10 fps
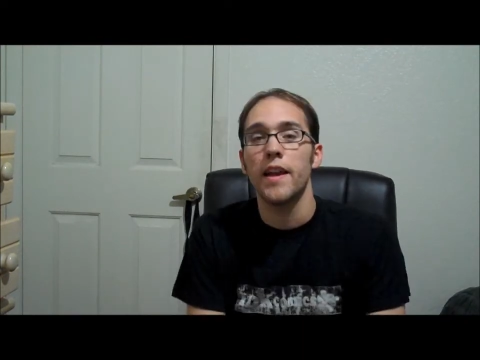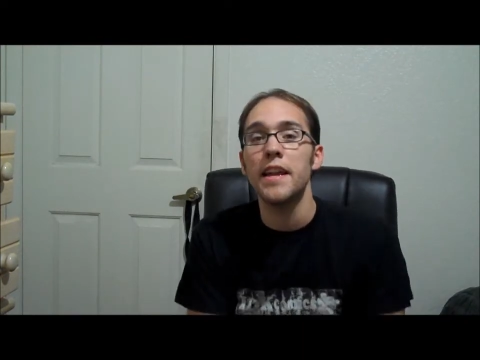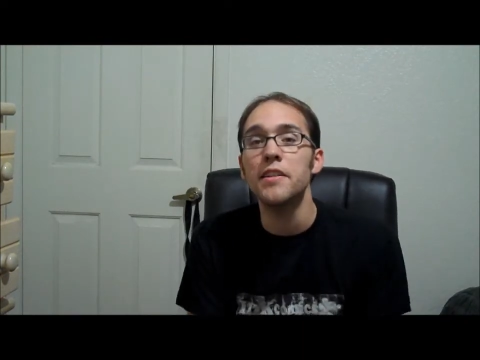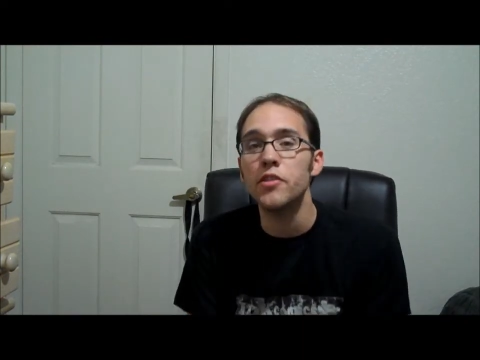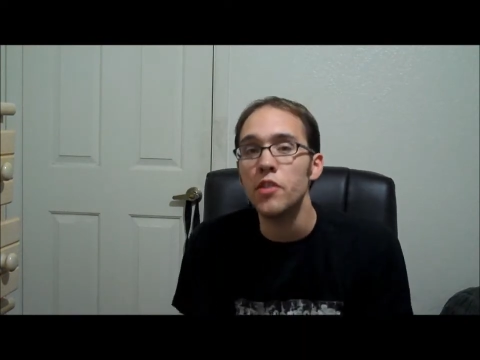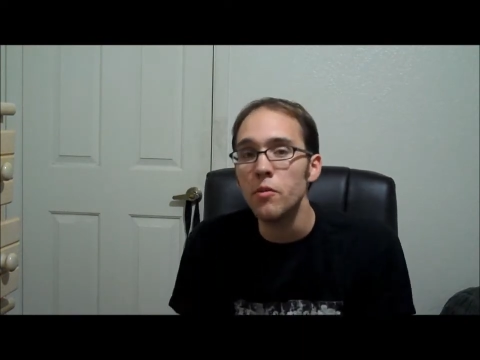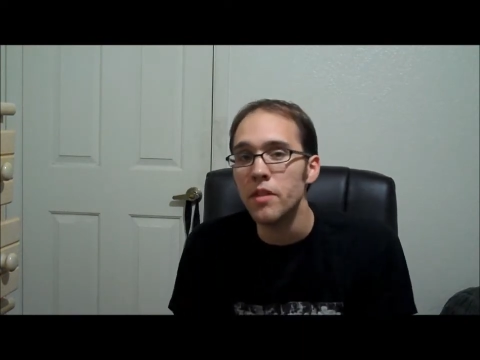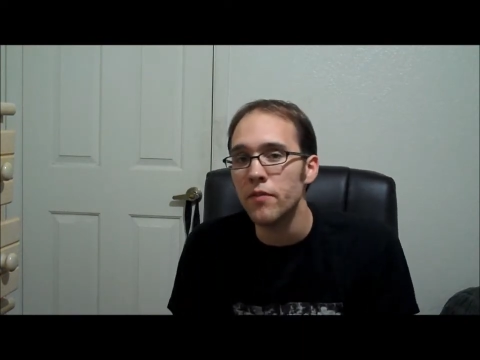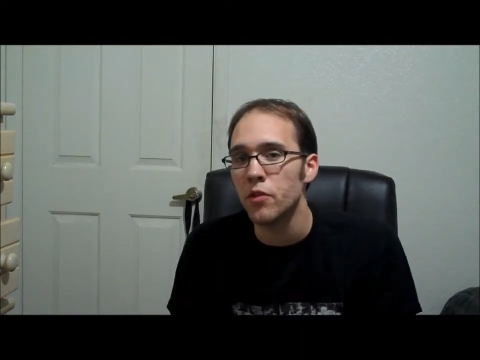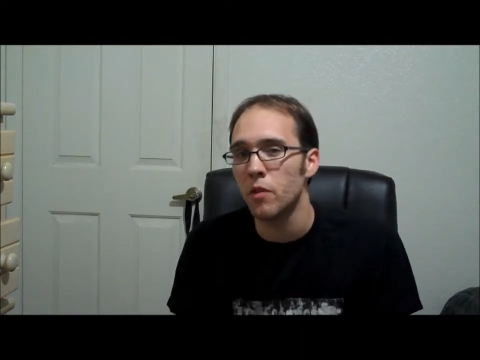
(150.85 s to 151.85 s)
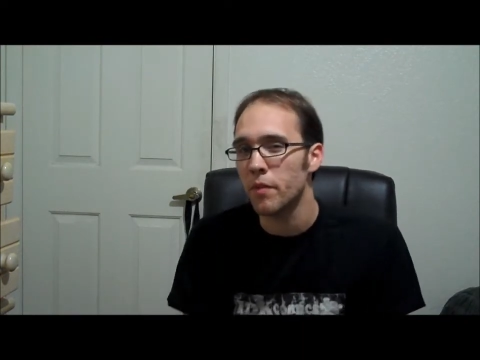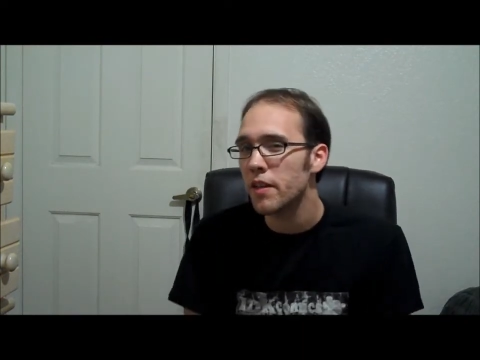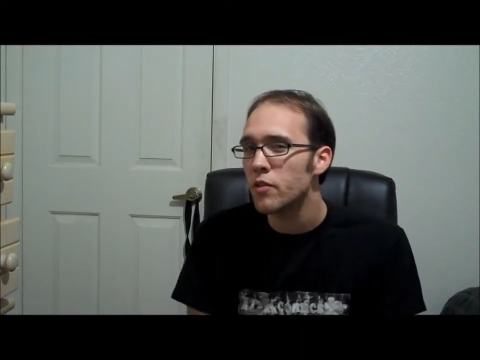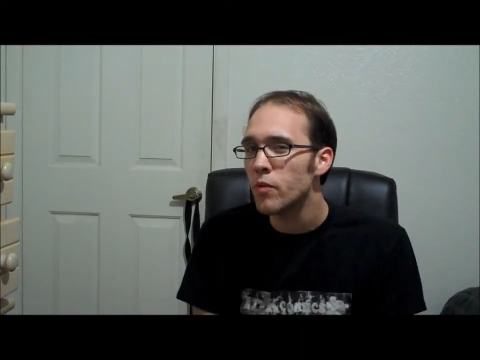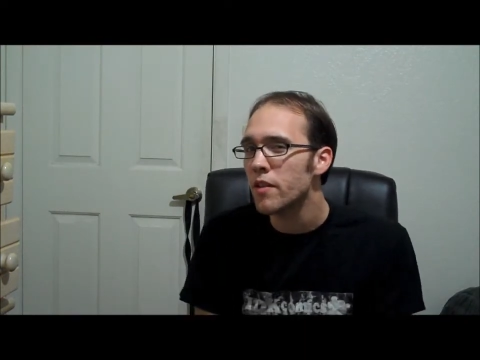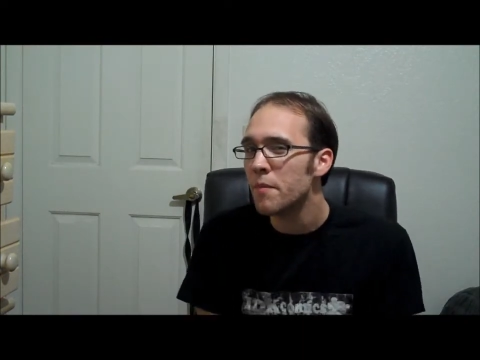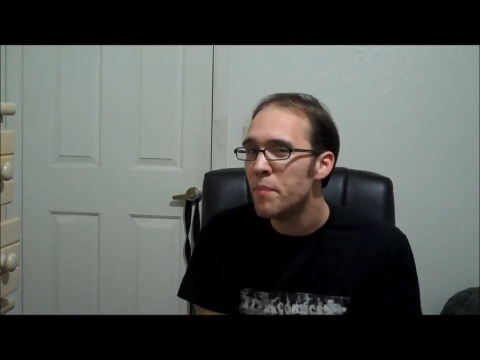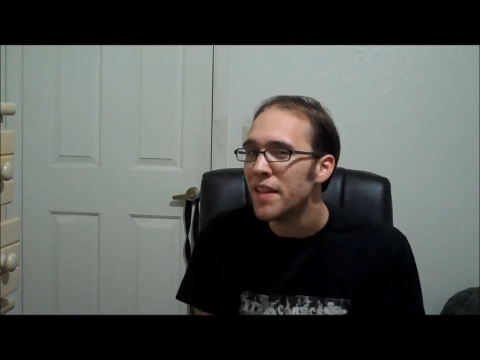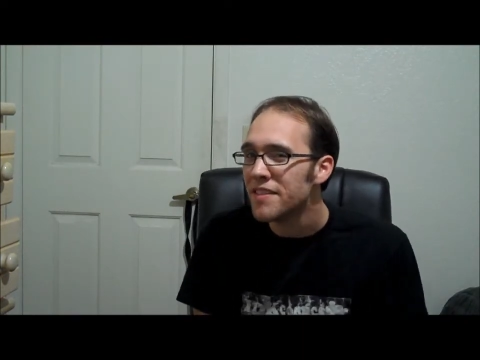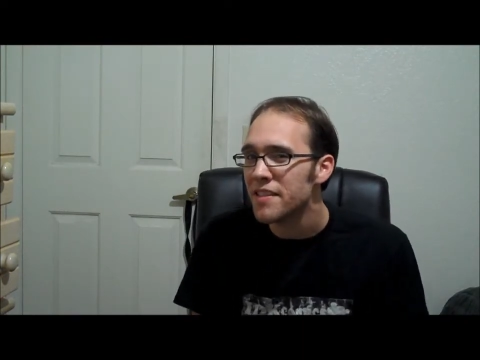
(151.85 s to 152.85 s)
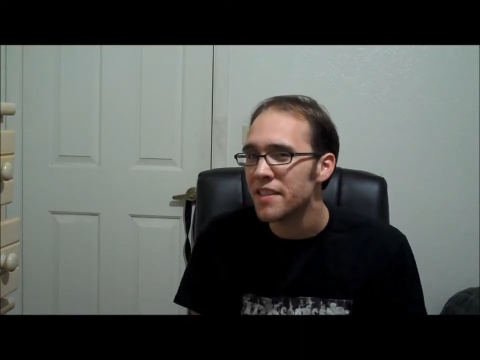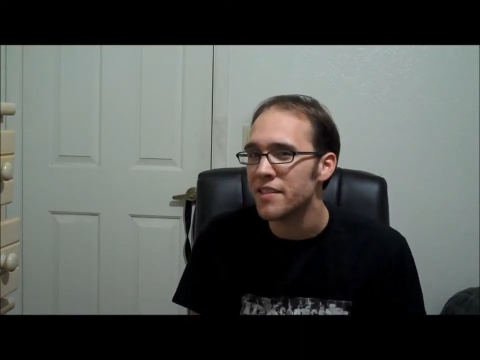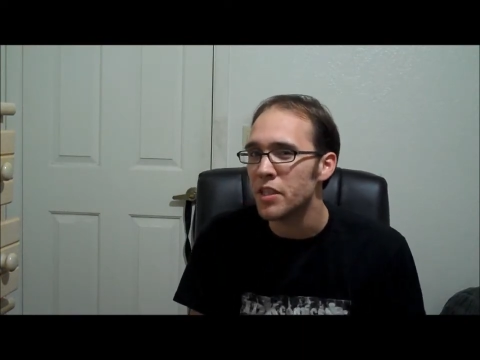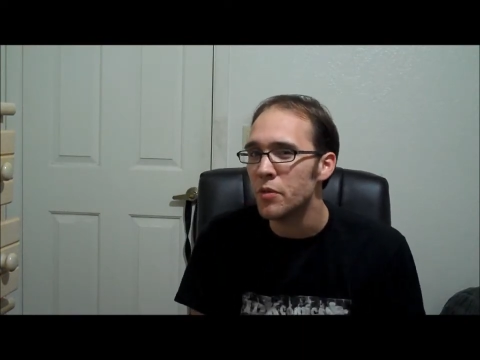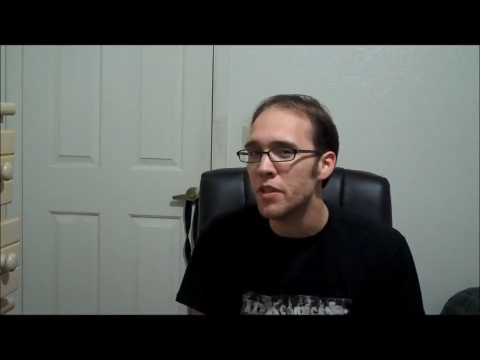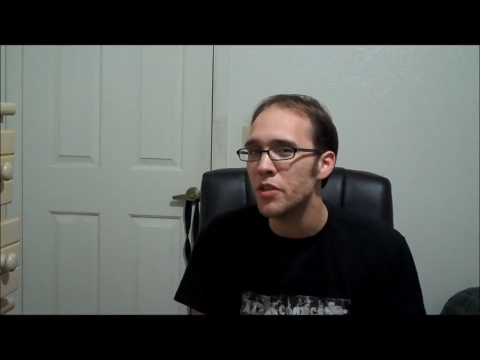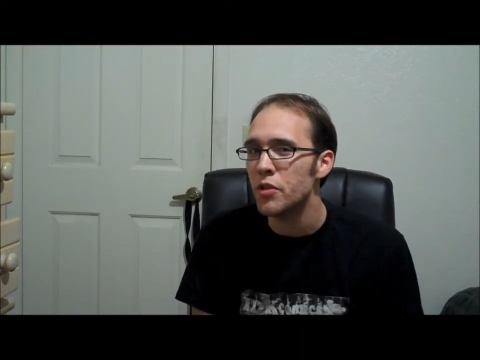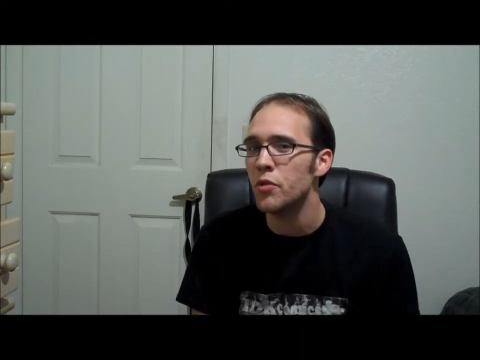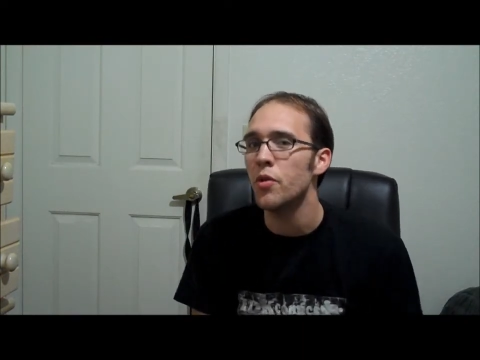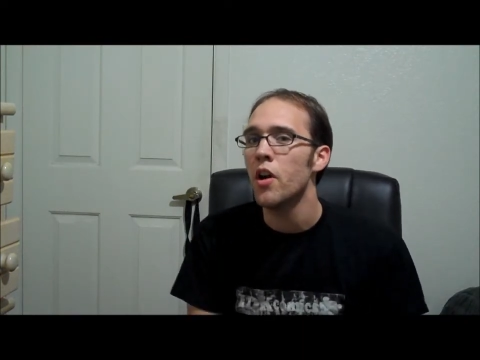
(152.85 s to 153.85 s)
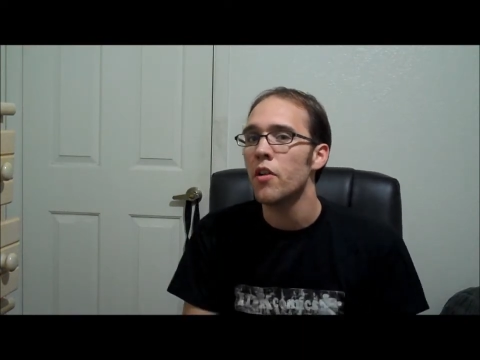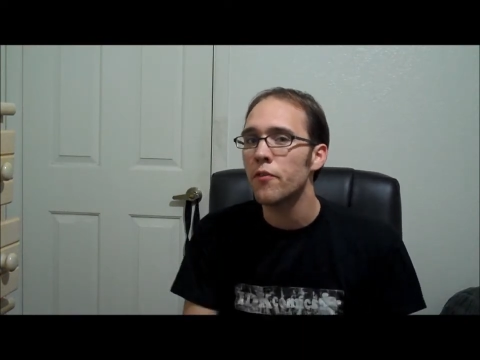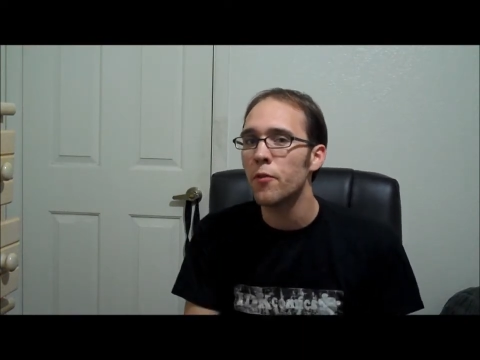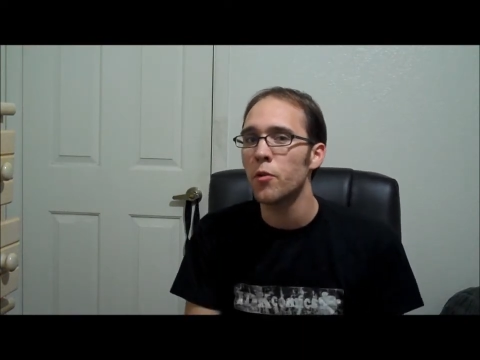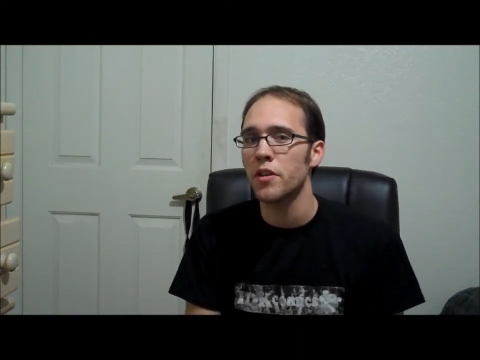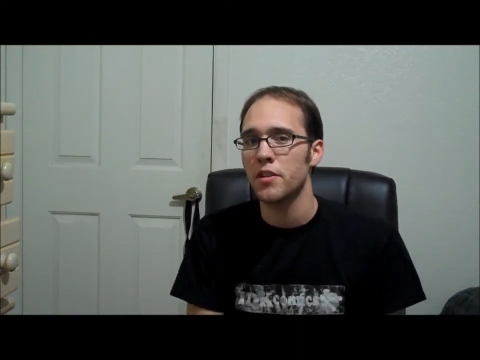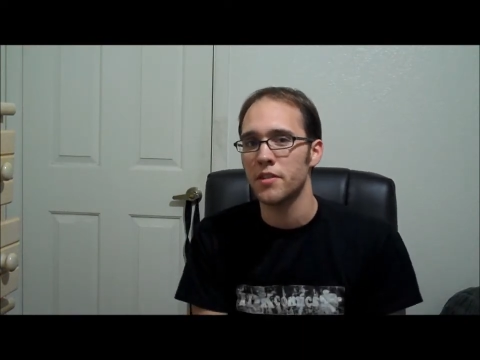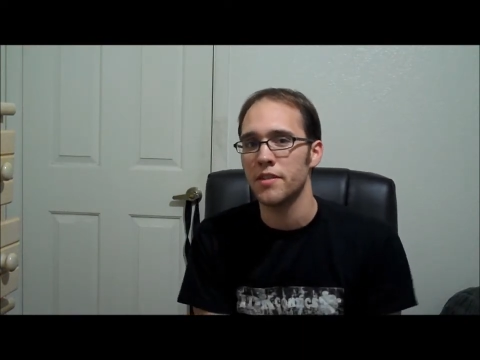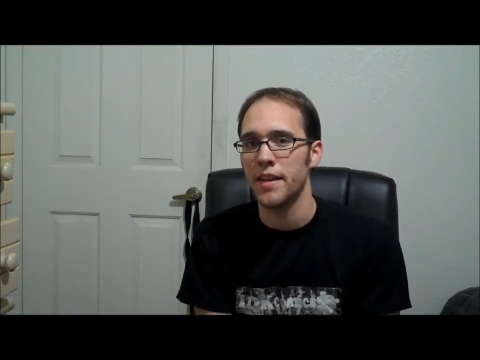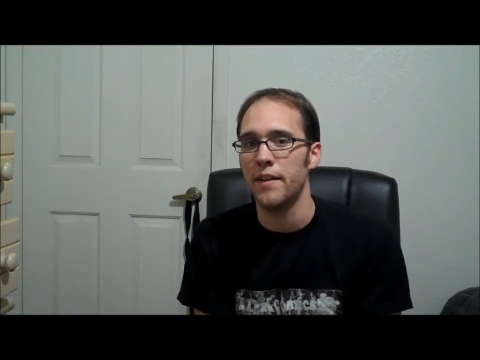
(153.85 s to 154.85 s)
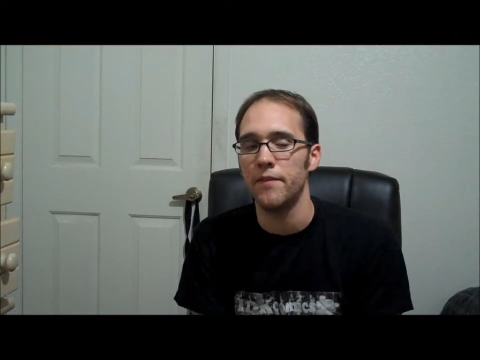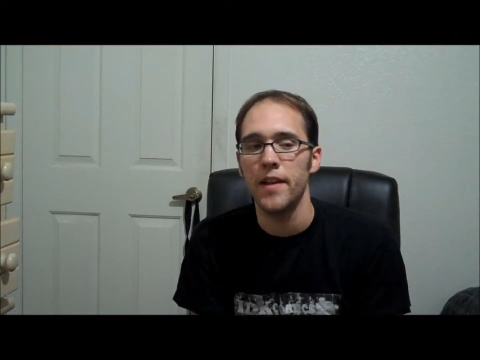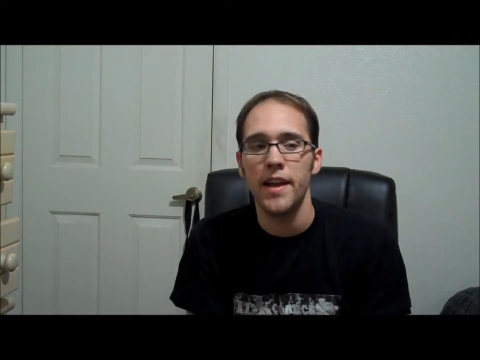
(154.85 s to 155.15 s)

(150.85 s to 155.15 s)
It is so difficult, but it is one of the best things that you can do for yourself.